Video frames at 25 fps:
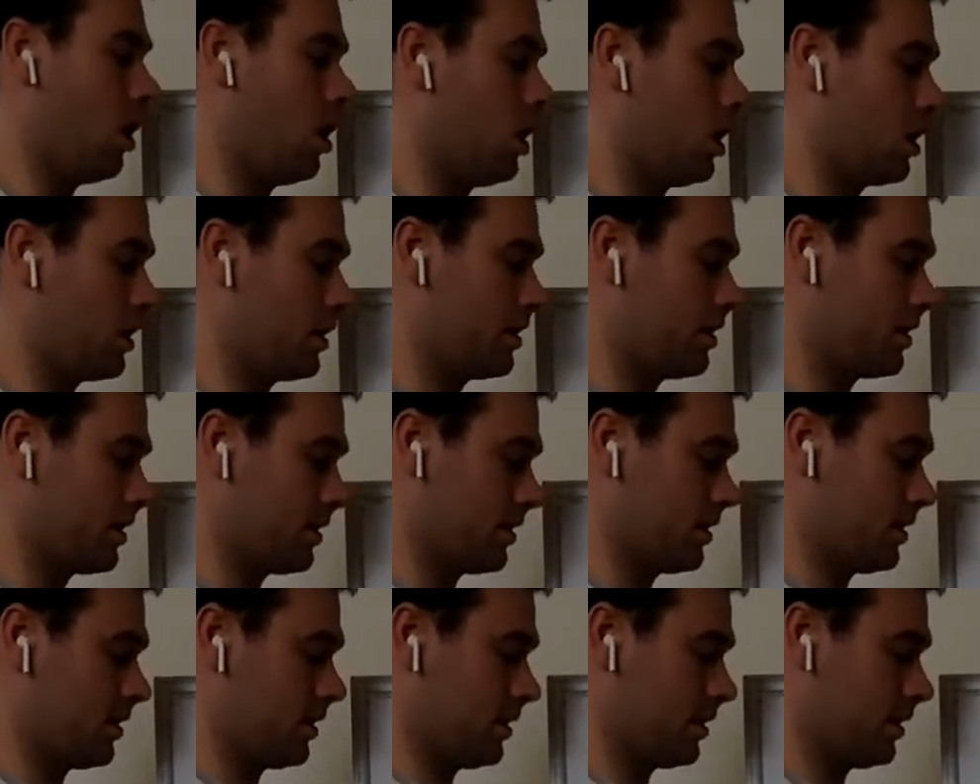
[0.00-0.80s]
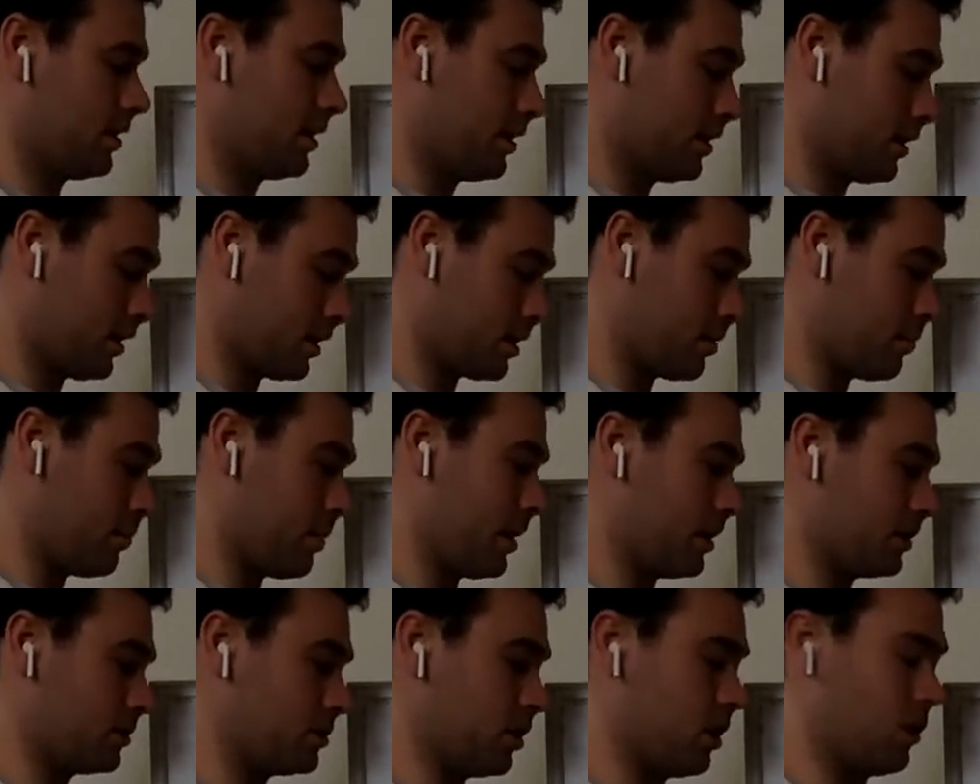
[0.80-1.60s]
on
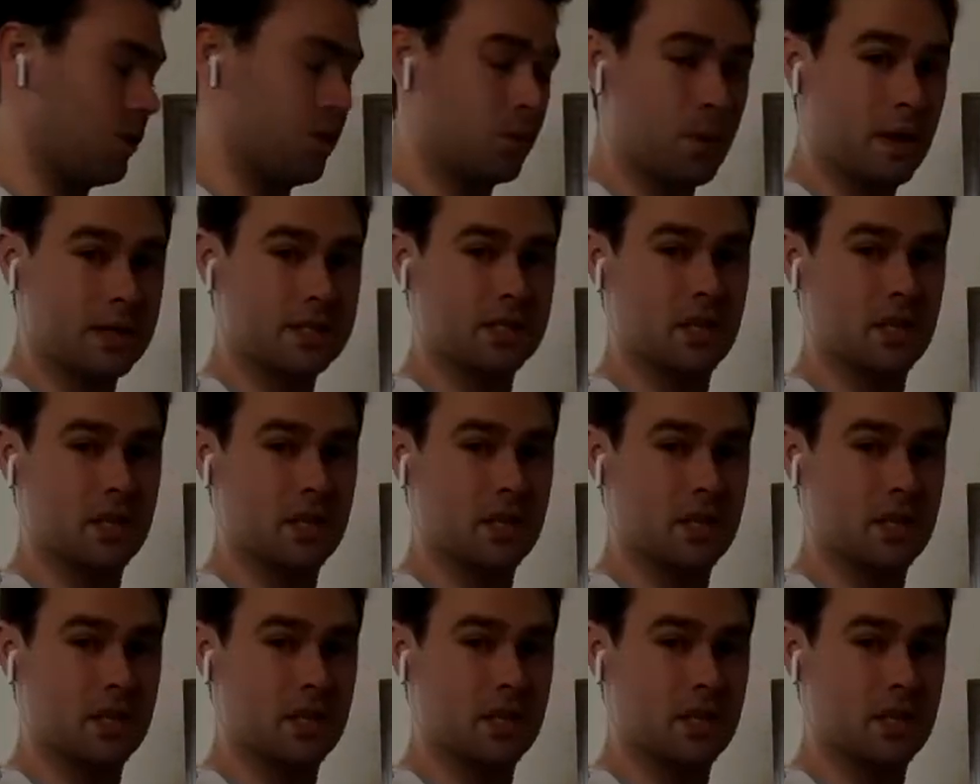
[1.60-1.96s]
compared to the